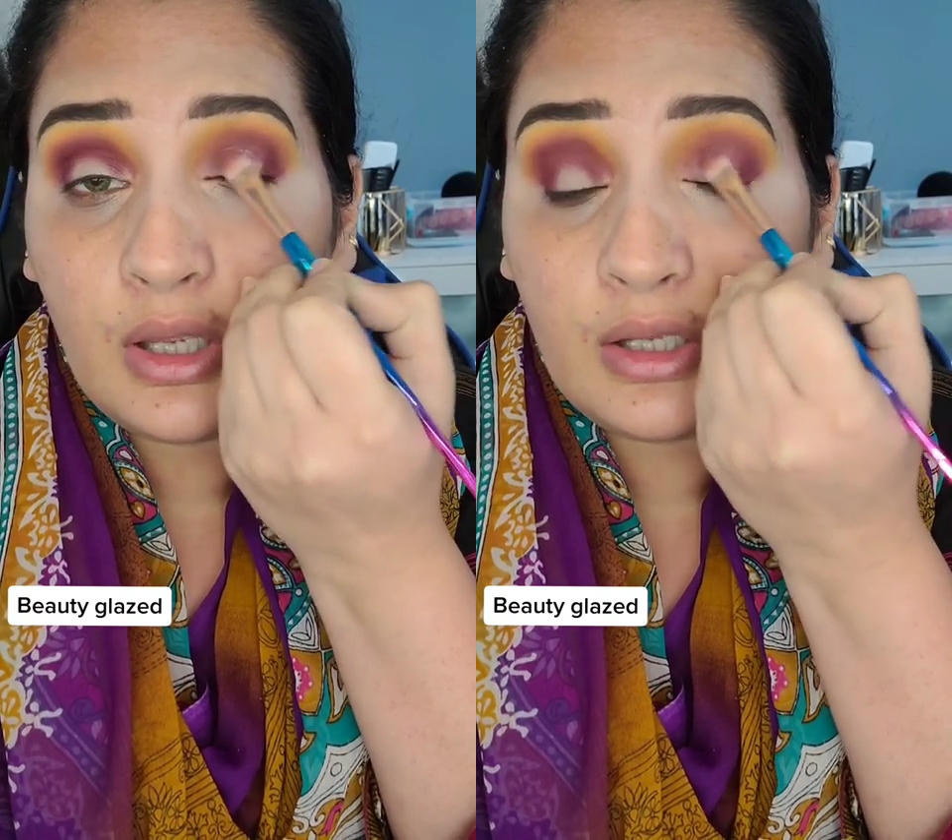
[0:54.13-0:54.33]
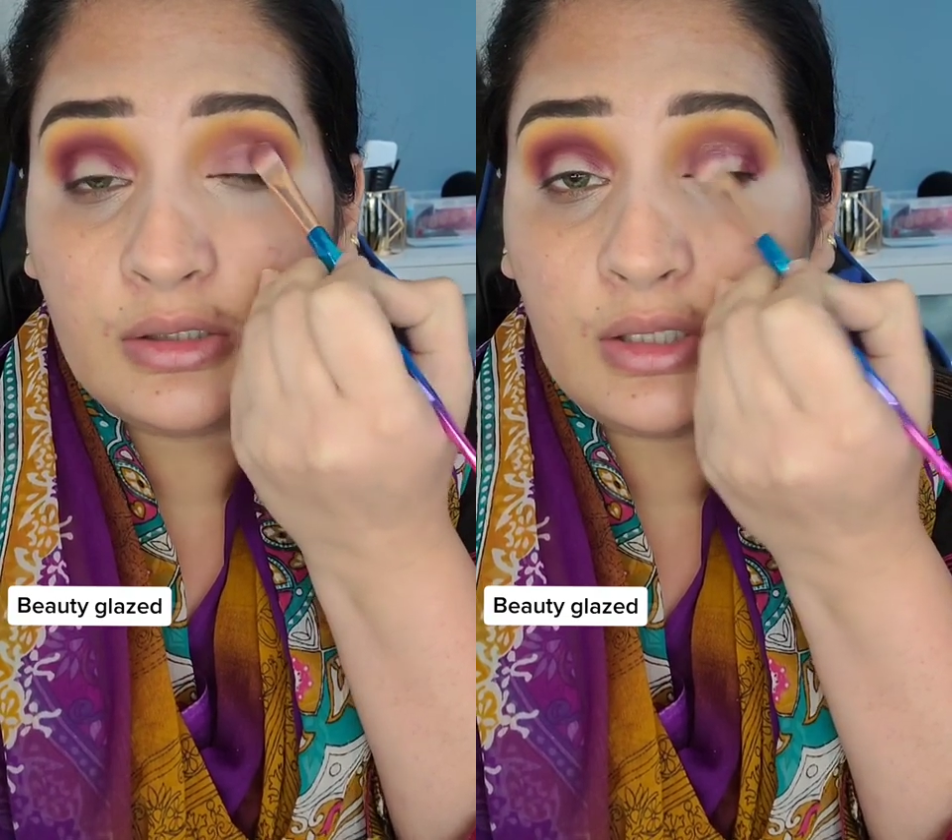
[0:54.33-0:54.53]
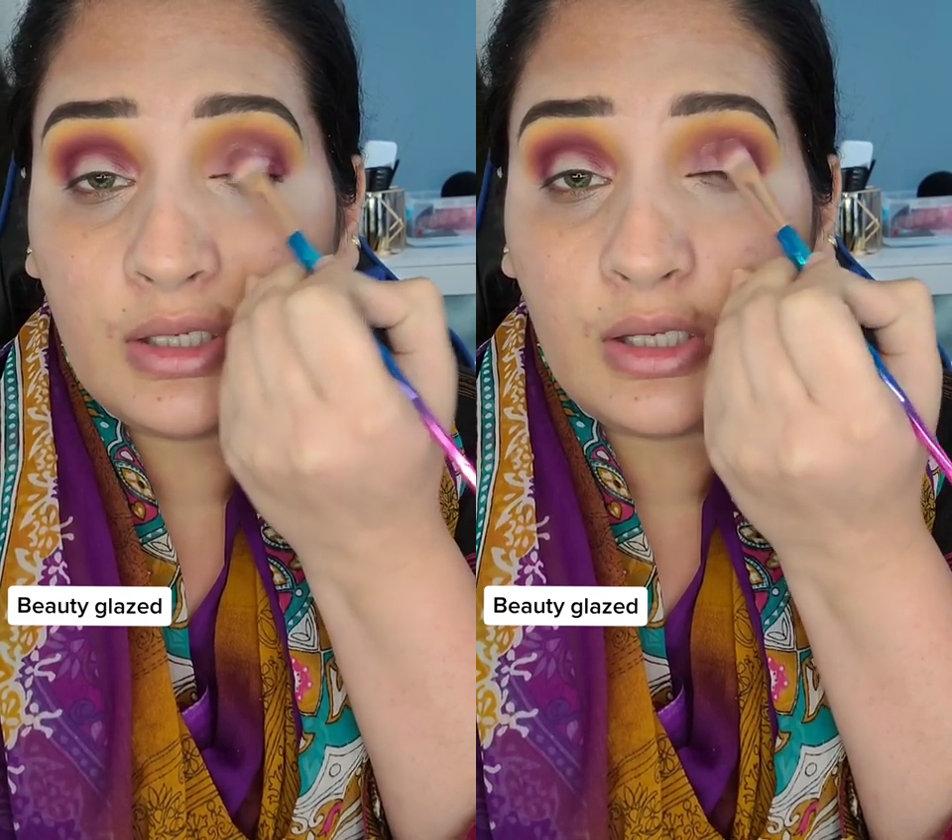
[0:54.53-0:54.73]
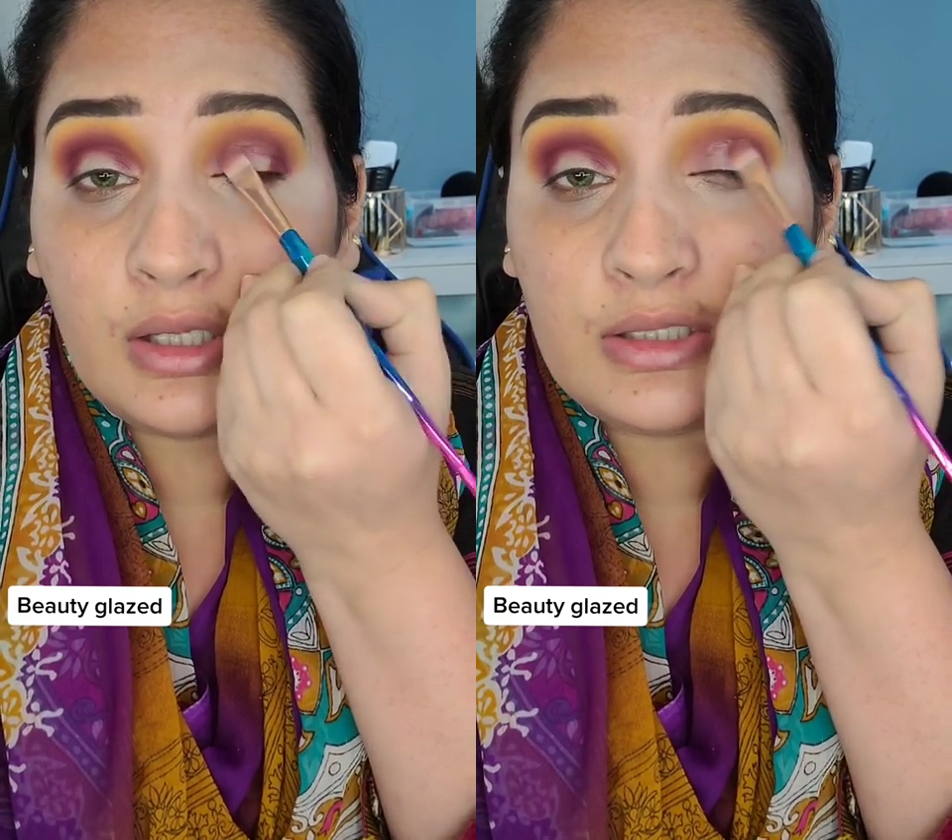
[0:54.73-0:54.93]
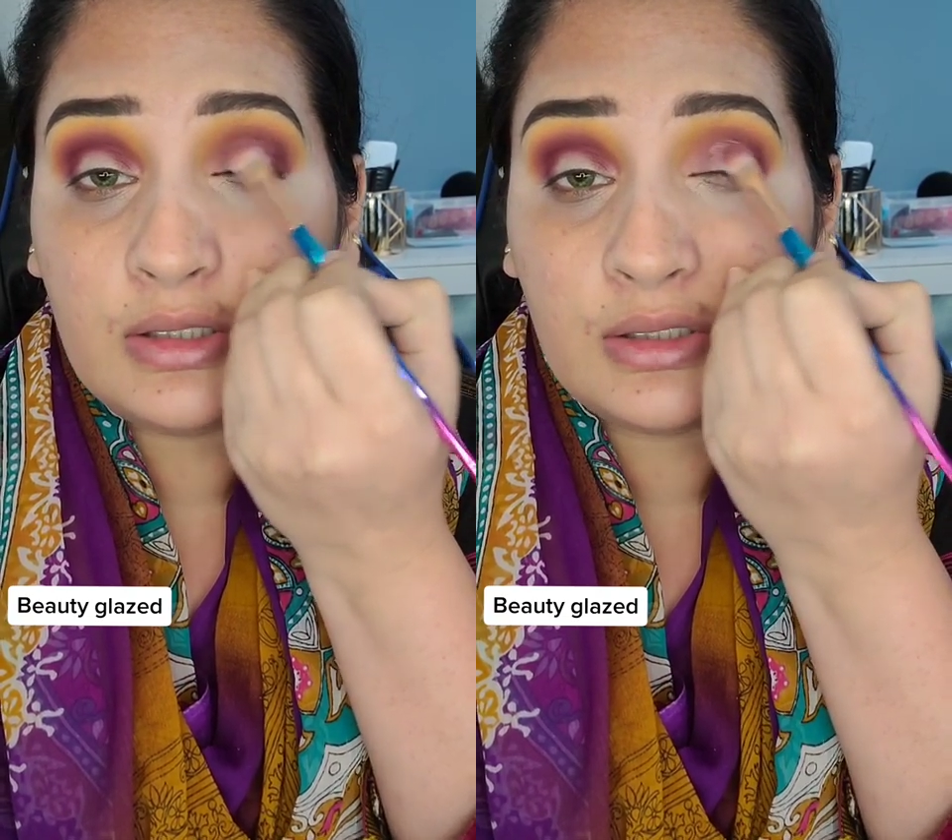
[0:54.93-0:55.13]
And then
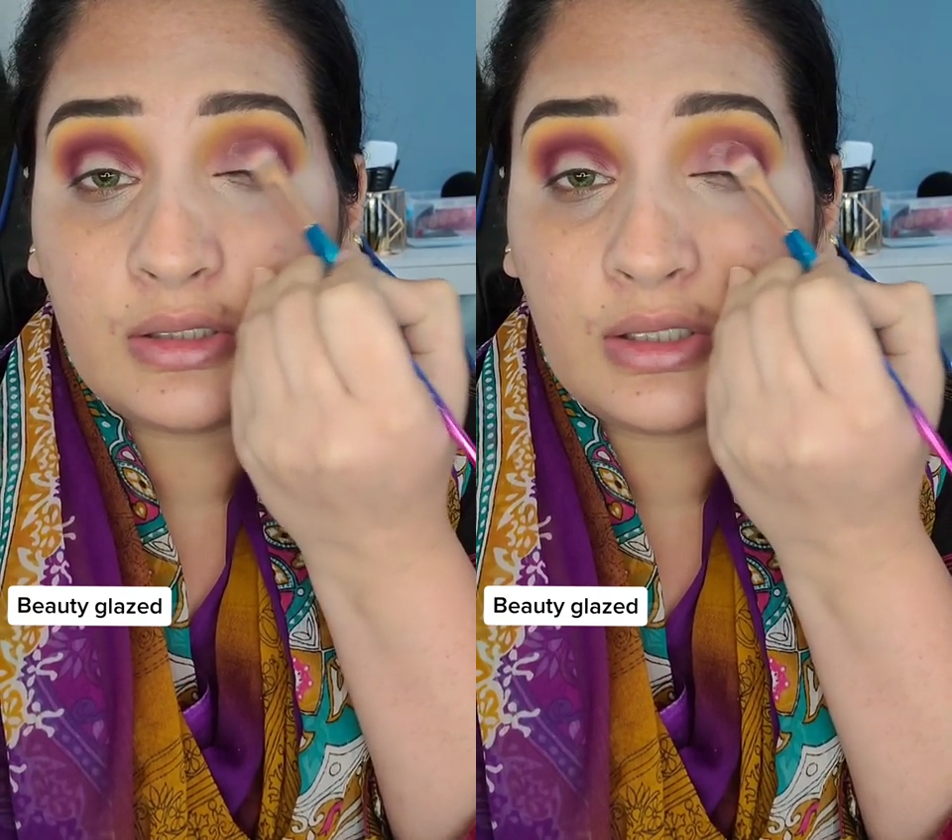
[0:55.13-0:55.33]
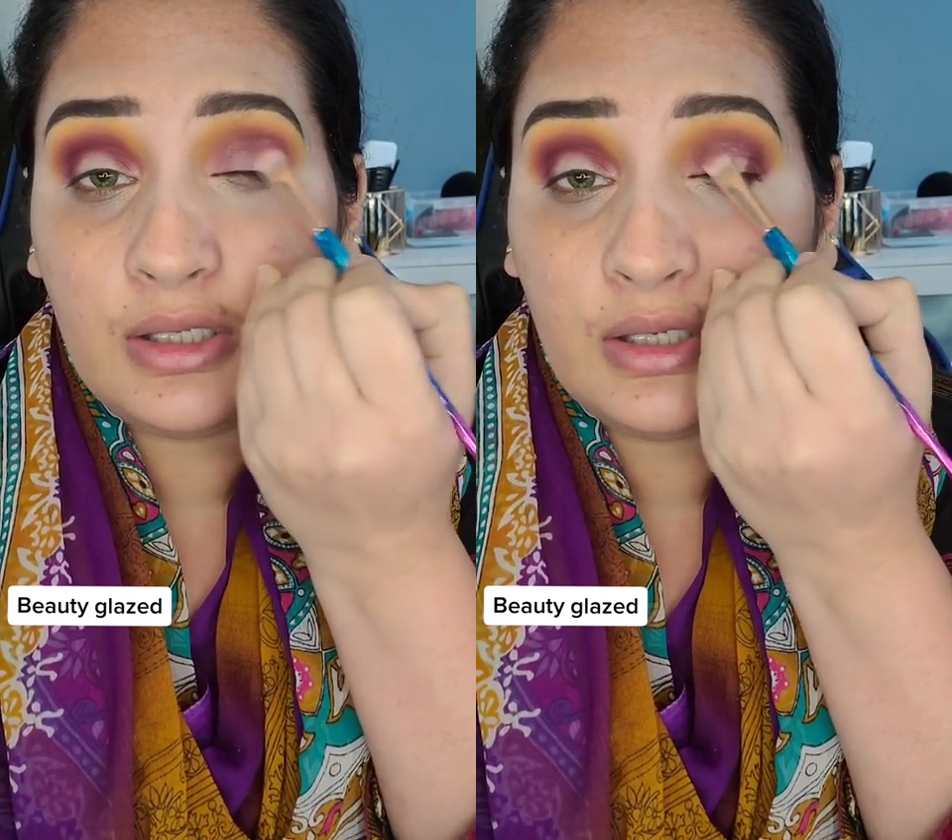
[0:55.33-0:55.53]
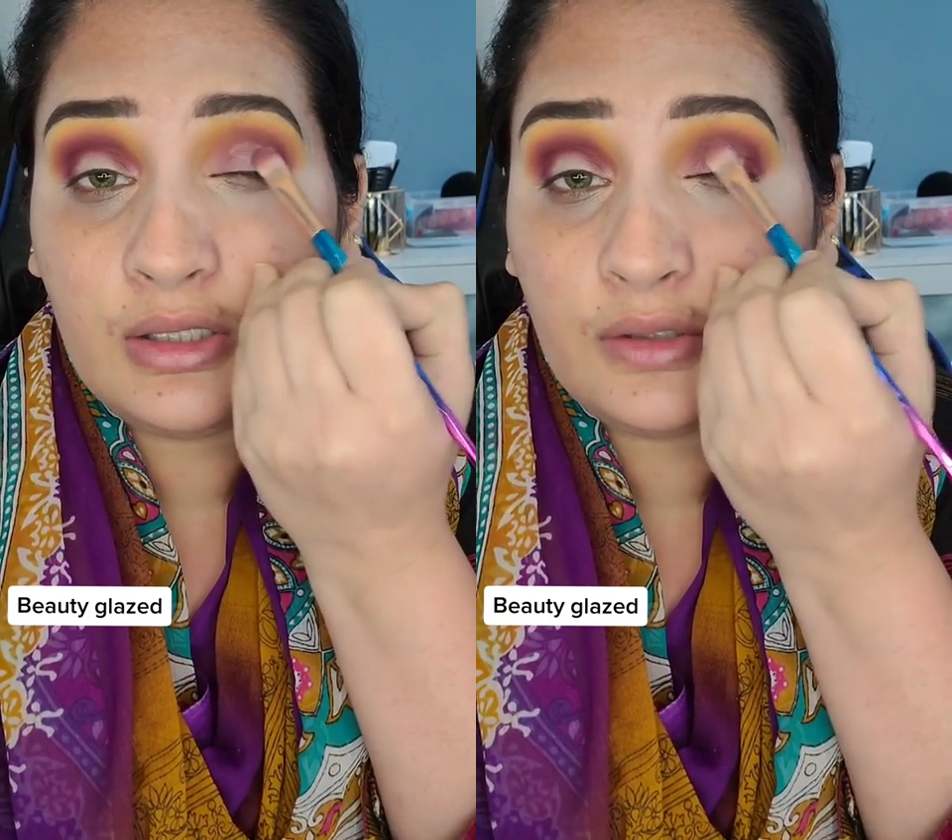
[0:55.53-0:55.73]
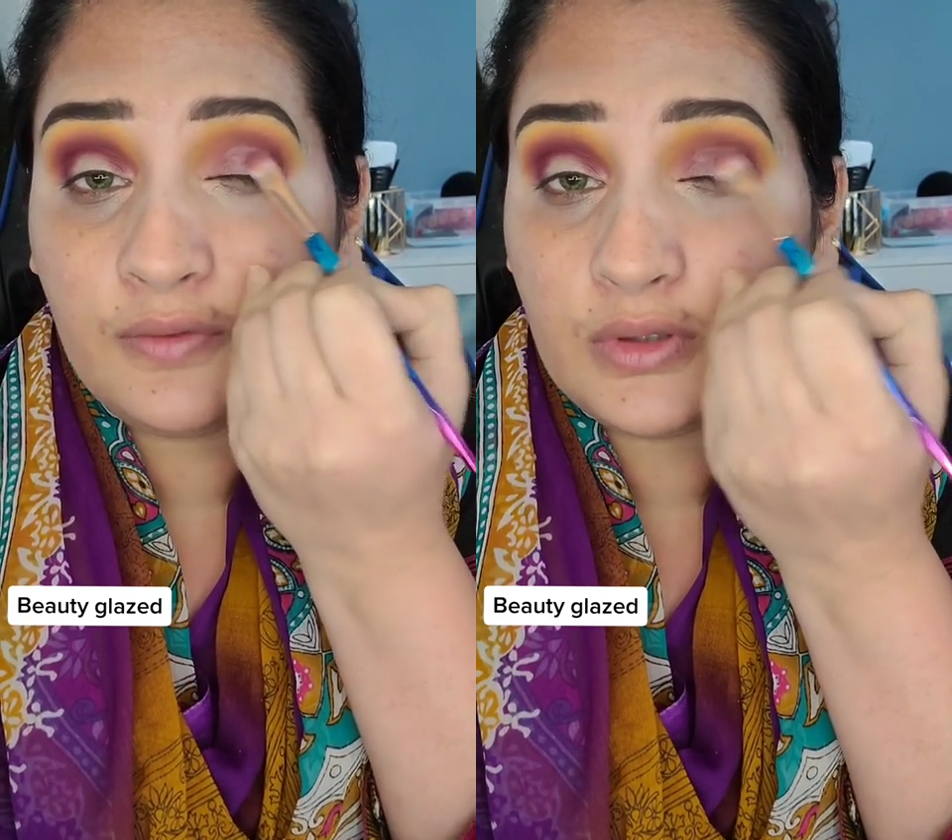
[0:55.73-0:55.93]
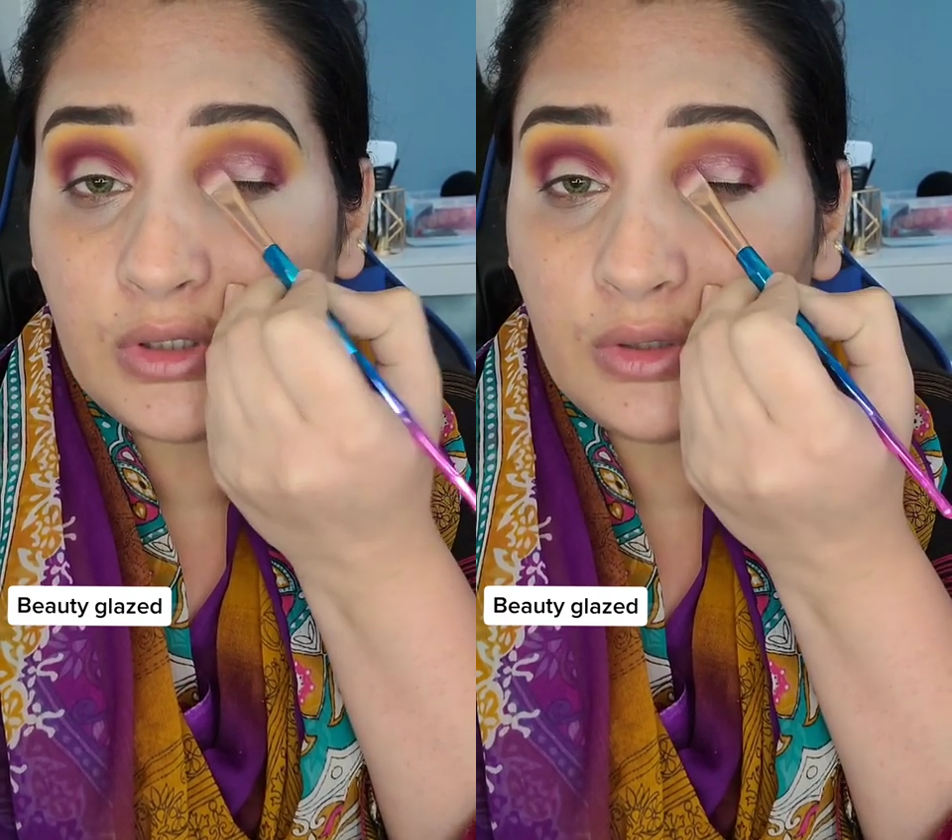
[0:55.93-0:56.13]
I'll clean it
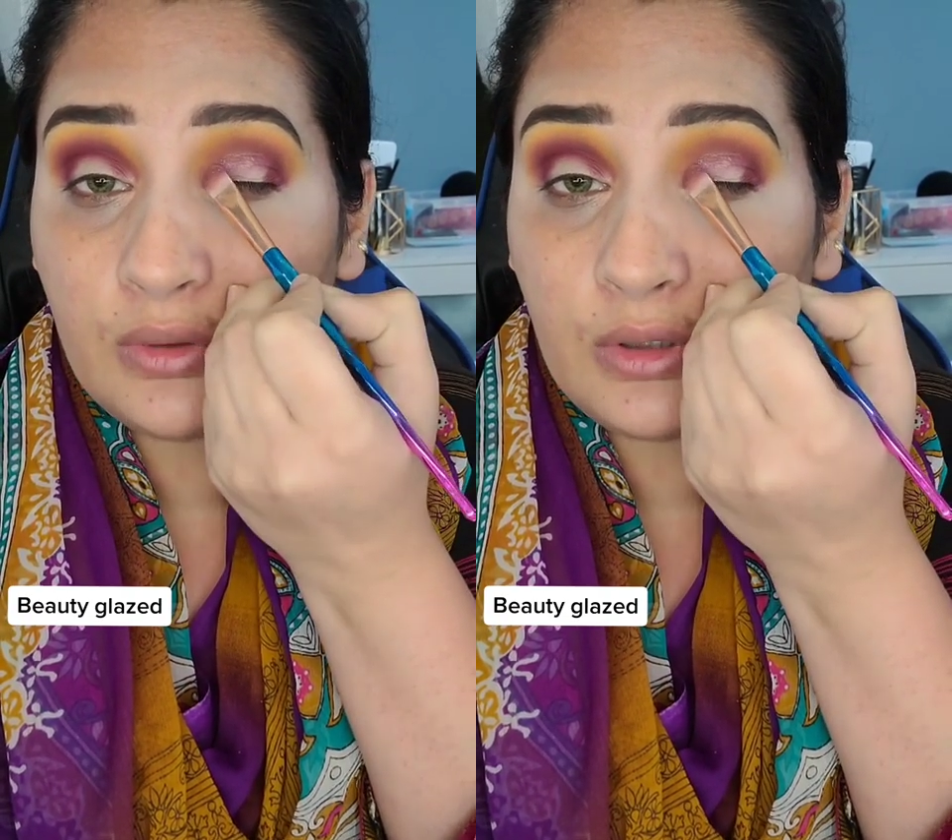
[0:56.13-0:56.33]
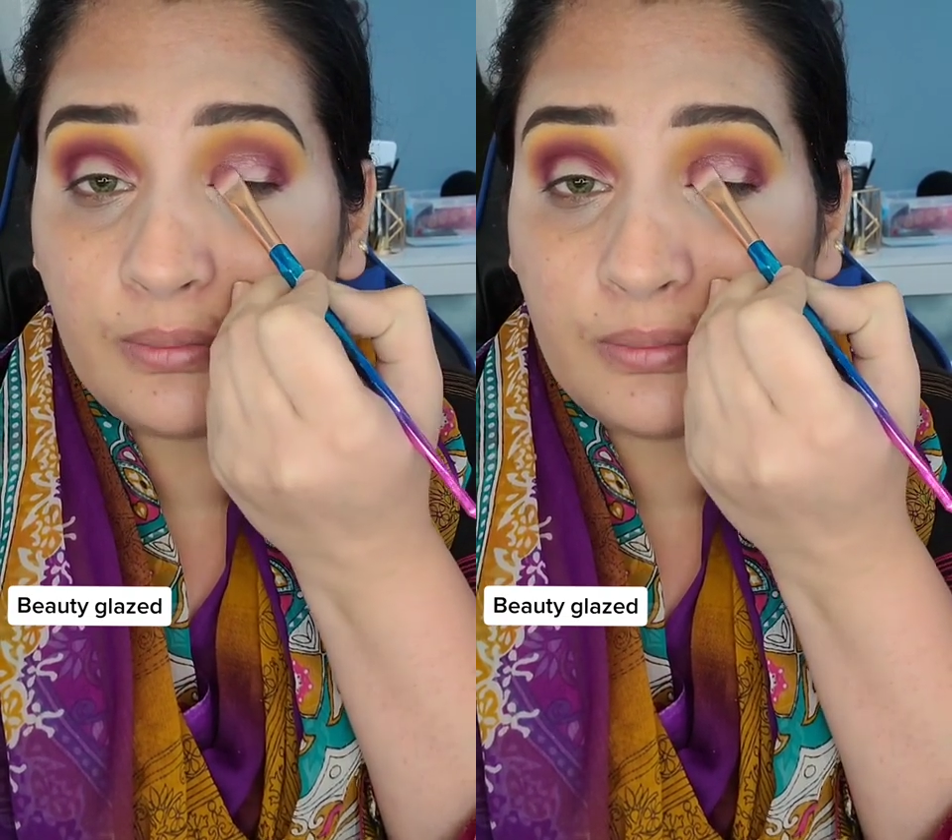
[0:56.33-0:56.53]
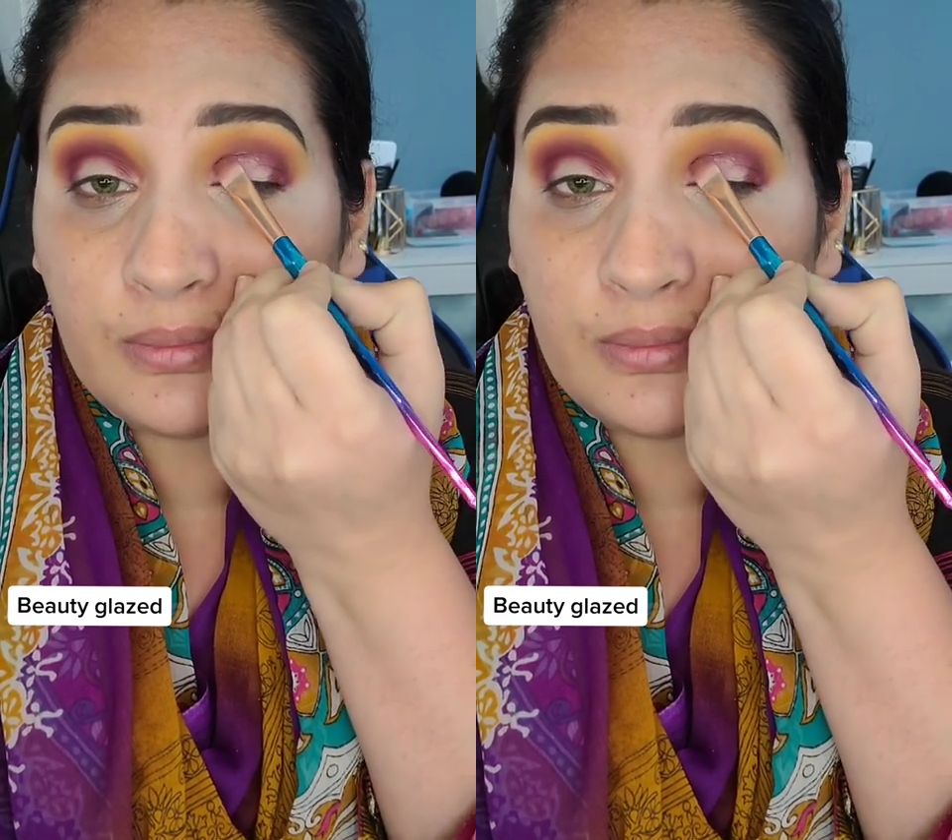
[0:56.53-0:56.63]
with Q-tip.